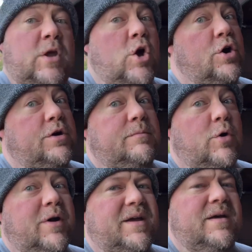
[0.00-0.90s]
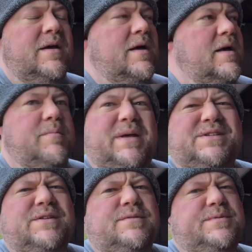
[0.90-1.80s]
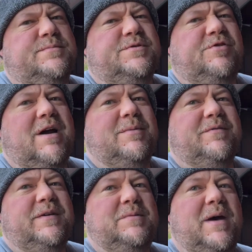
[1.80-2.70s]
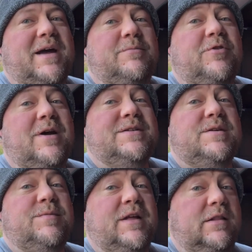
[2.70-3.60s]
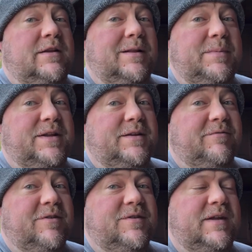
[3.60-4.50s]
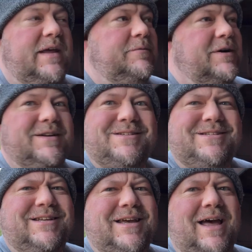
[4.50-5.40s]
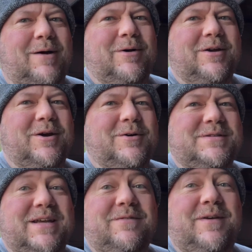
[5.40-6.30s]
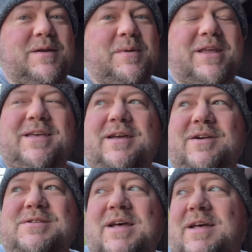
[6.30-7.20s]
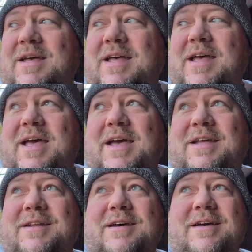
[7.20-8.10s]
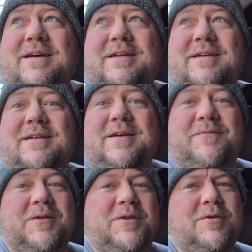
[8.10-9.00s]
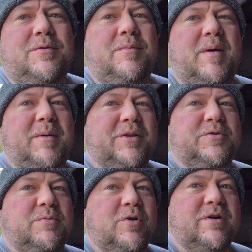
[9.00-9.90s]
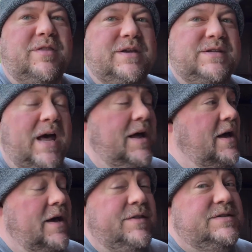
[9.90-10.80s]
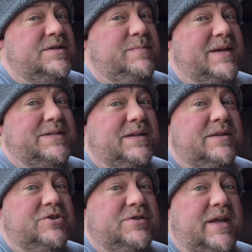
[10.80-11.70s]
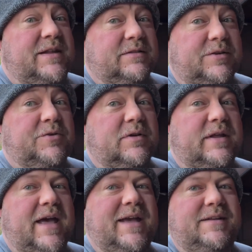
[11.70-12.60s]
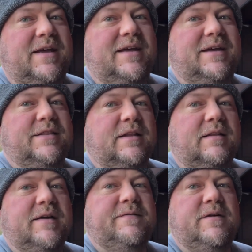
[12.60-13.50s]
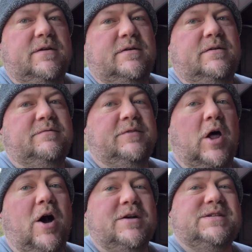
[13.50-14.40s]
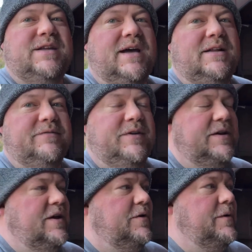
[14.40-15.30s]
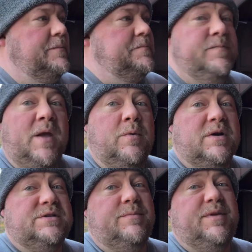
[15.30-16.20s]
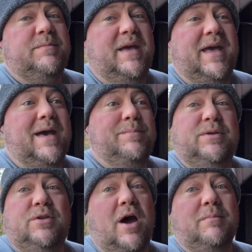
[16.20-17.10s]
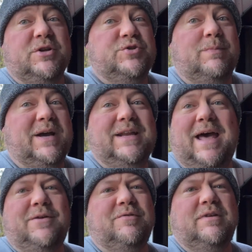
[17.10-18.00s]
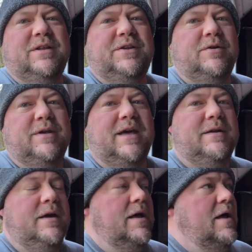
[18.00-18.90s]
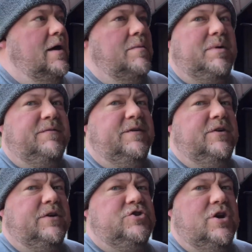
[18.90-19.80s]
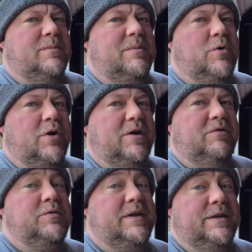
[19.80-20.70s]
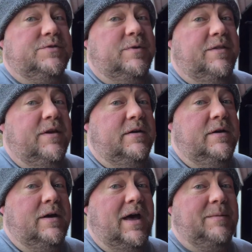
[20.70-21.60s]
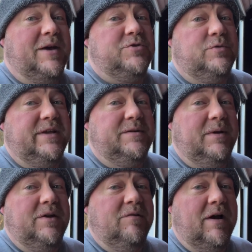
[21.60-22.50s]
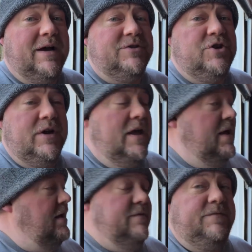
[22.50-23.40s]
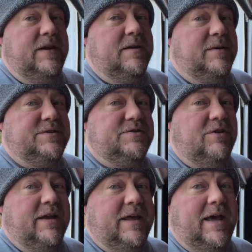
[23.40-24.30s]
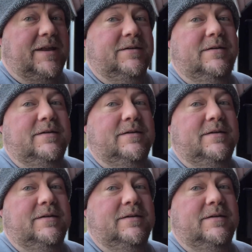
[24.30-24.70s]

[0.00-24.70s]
Good morning. Based on some subscriber feedback, I'm trying something a little bit different today, and we're going to see how it goes, if anybody cares. And if you do, maybe I'll do more of these. This is basically just literally a day in the life vlog style video where something may happen, not much might, I don't really know yet. But I figured I'd share my morning routines with you. I'm actually in my garage feeding my stray cat.